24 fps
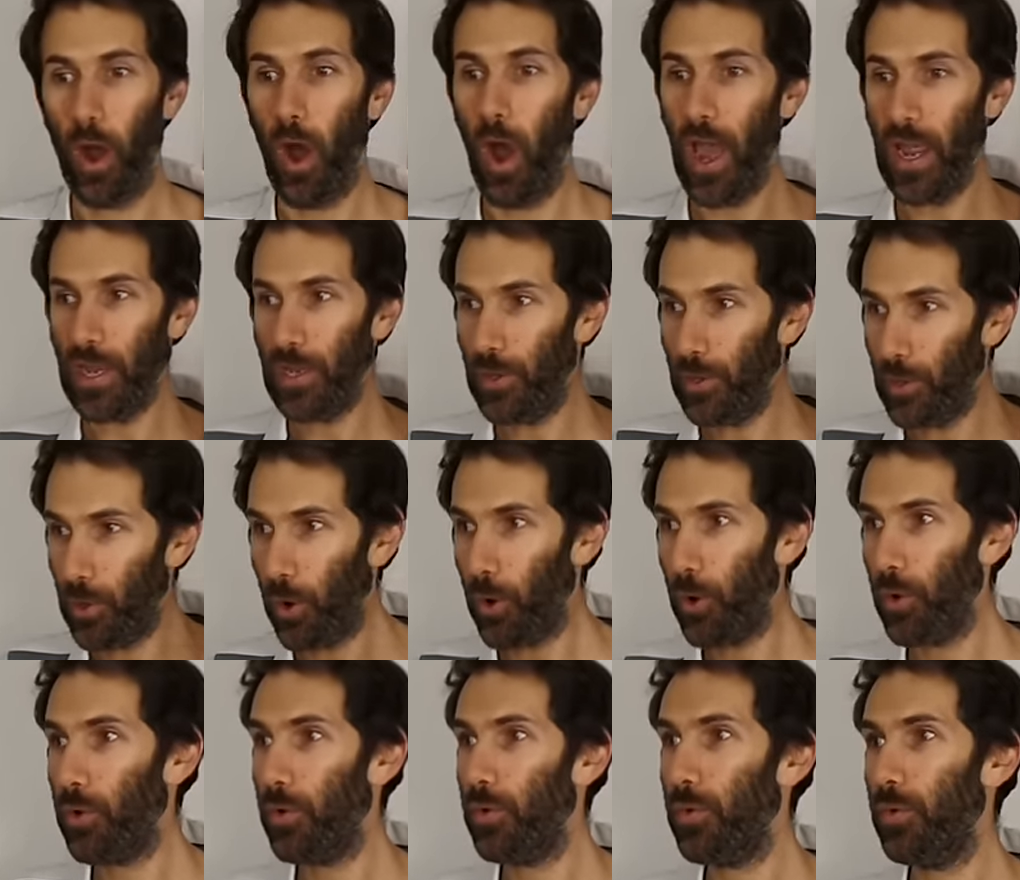I
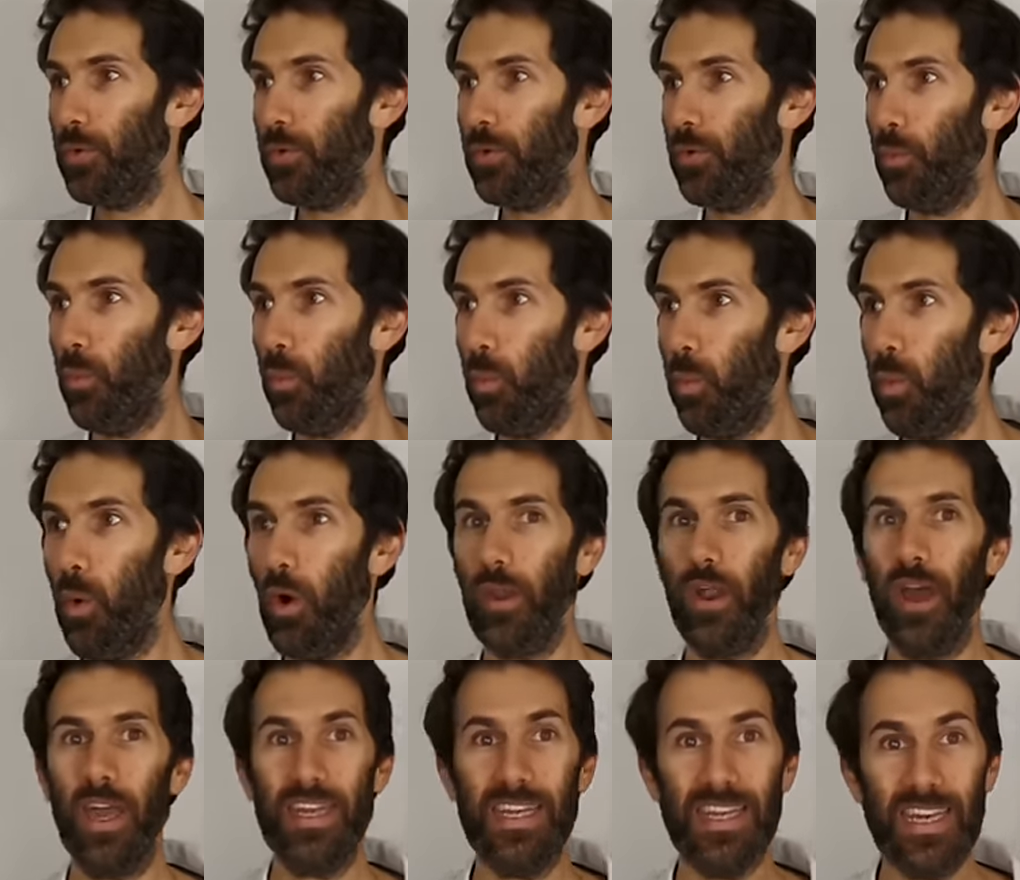know
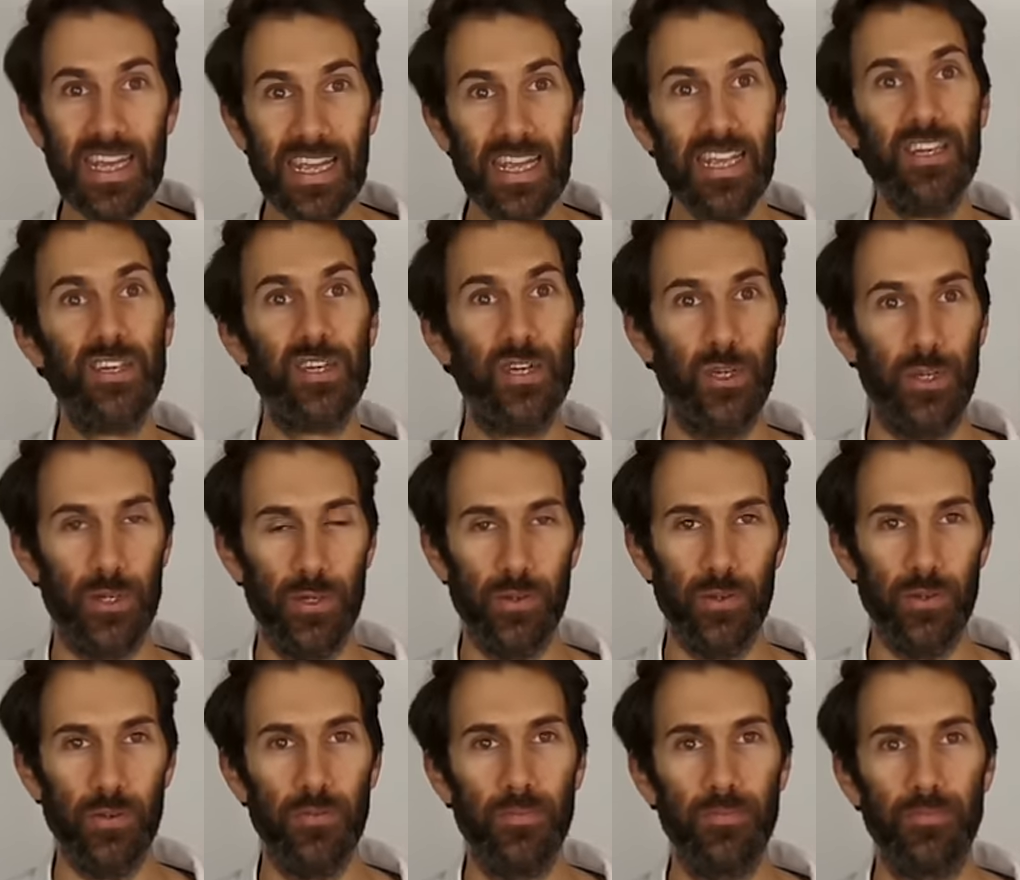what I need to
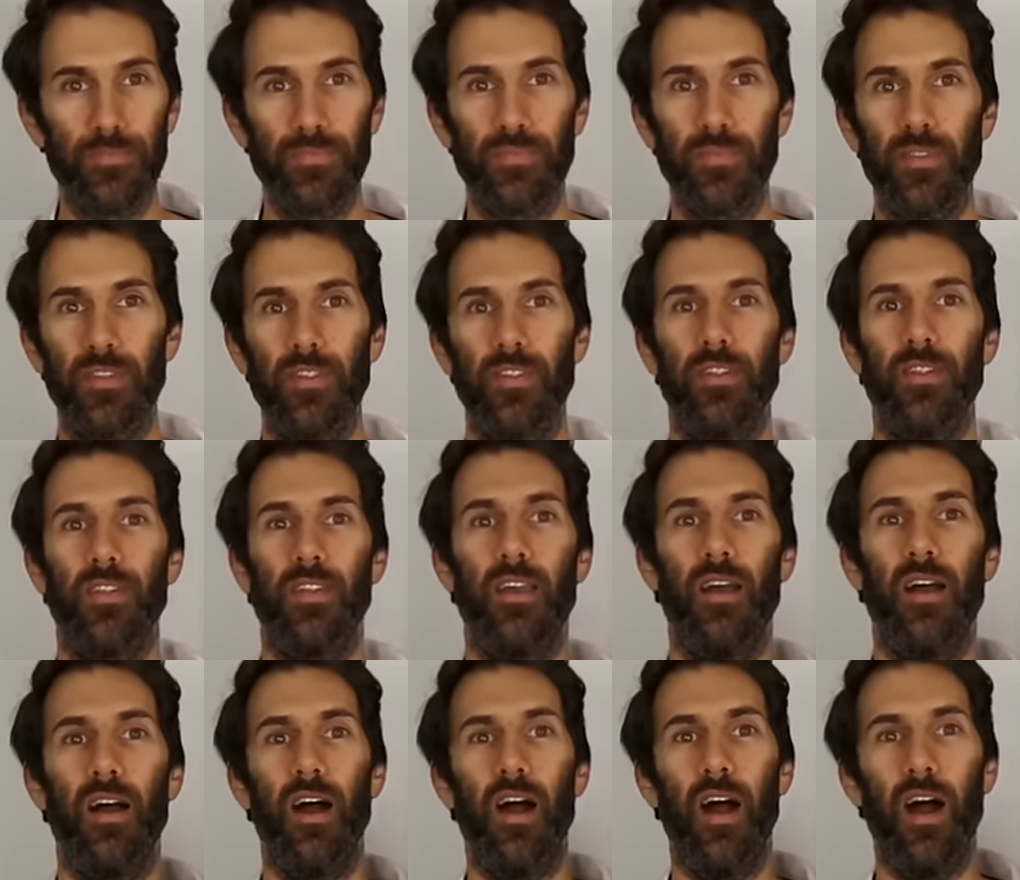do,
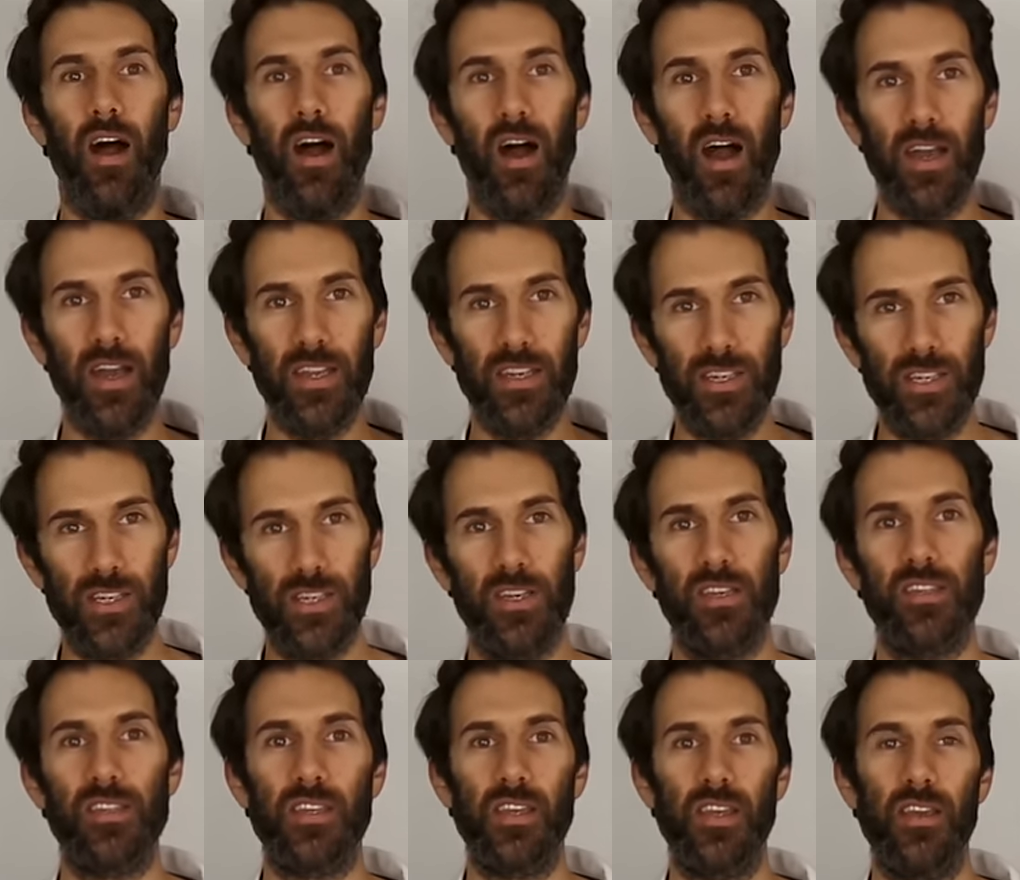I
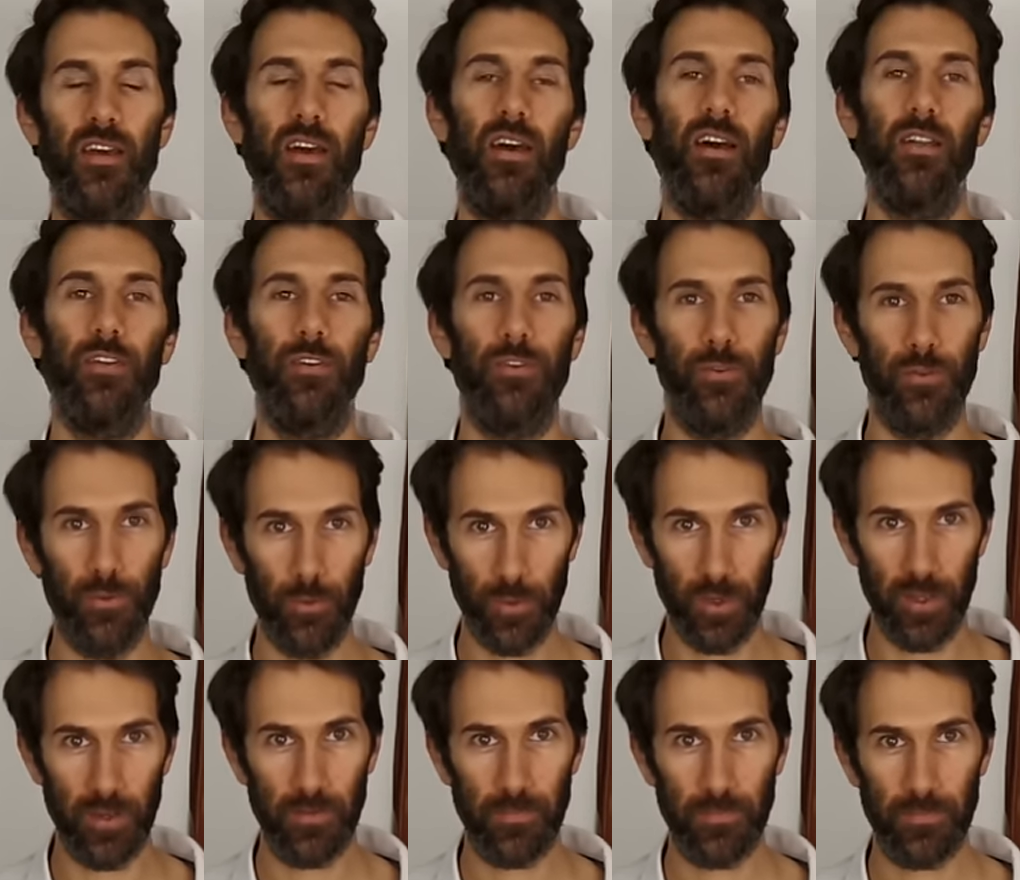just can't
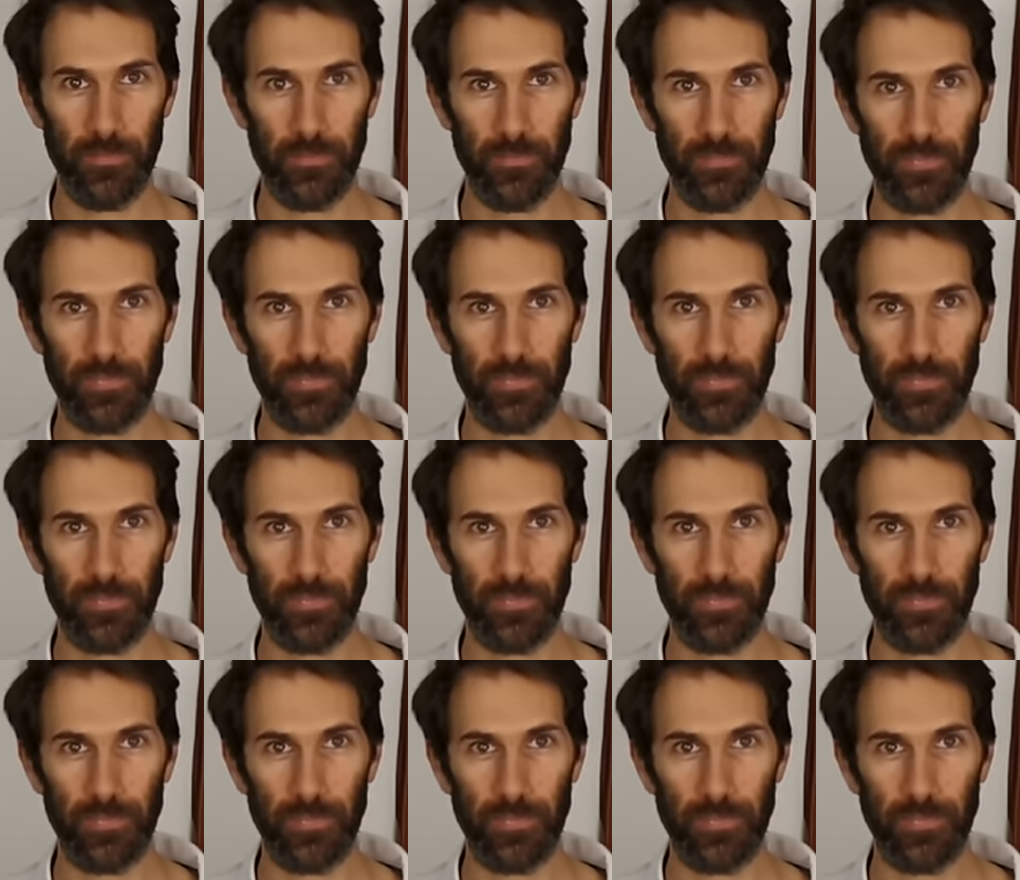do it.